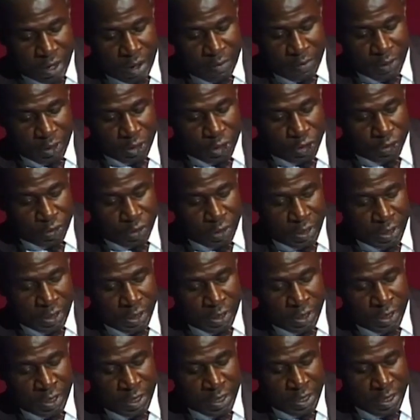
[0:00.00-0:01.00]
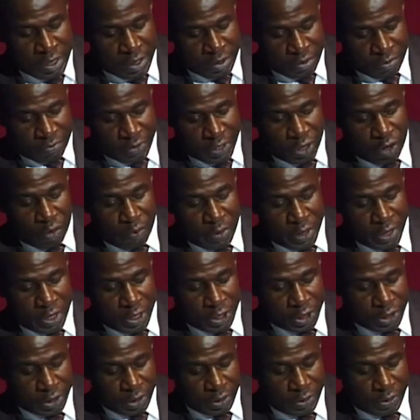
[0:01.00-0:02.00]
coming to the
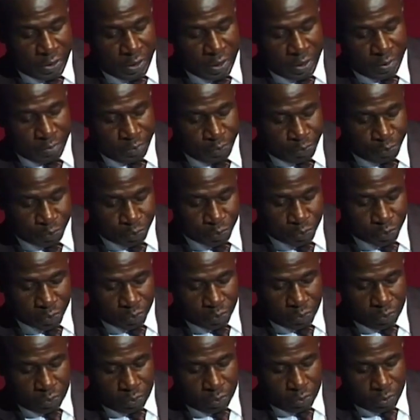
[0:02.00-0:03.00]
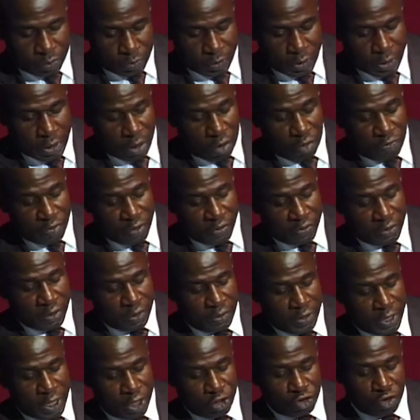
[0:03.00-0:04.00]
recommendations. Now,
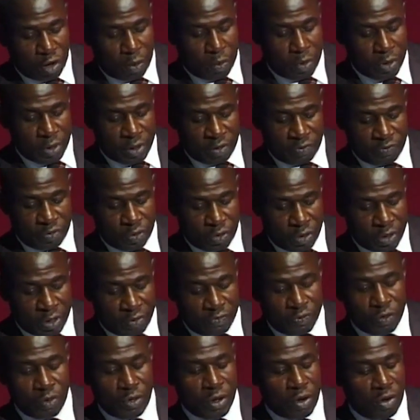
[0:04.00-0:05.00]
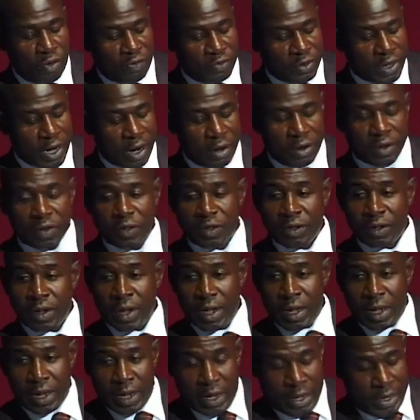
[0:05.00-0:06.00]
obviously, the issue about reviewing of tariffs
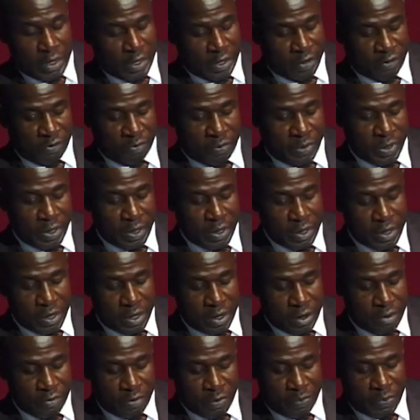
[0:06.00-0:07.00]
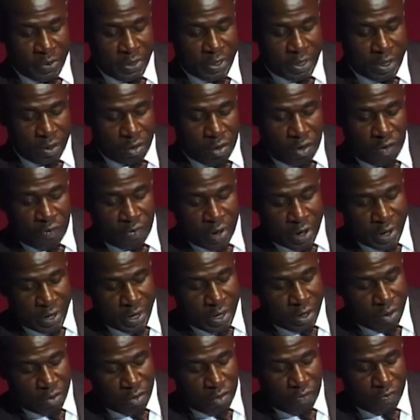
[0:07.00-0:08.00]
has been repeated over
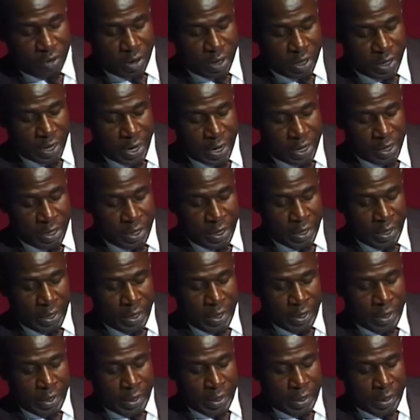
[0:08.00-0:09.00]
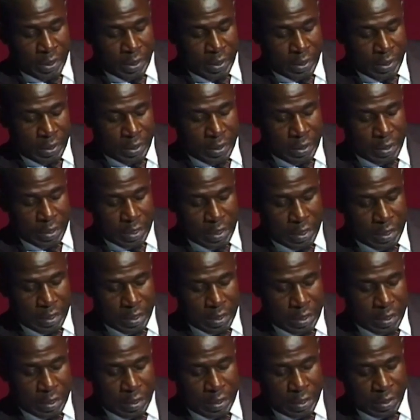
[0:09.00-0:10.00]
and over again.
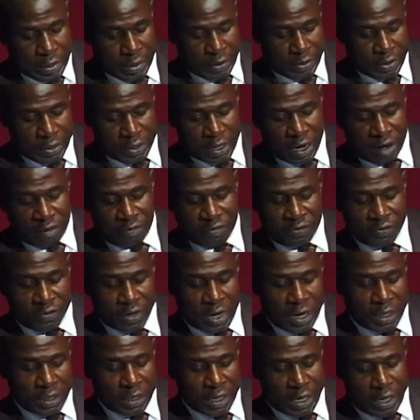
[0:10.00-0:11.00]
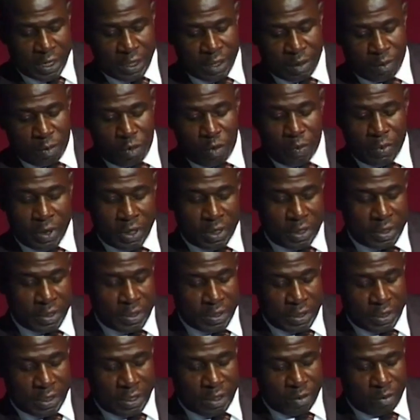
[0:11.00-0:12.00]
The tariff structure at the
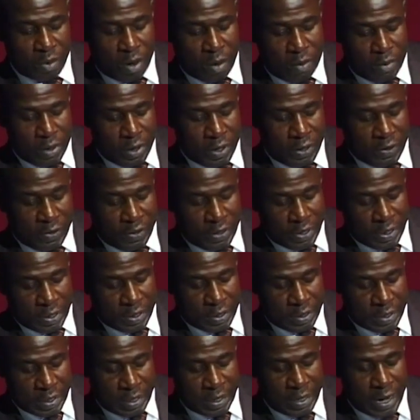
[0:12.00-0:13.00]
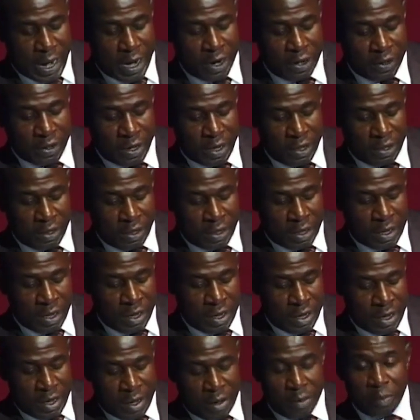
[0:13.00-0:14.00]
moment in Zimbabwe is at 9 cents
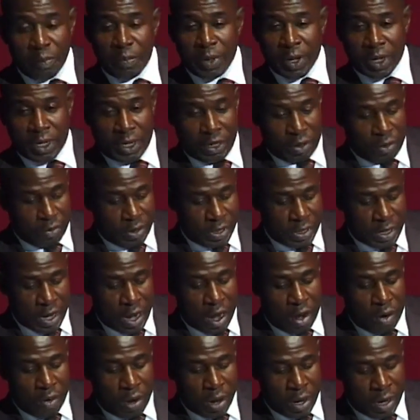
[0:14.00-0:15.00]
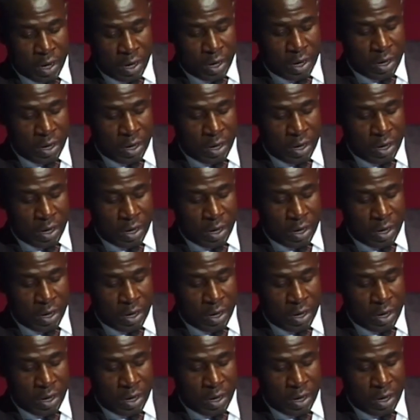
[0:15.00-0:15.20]
per kilowatt hour.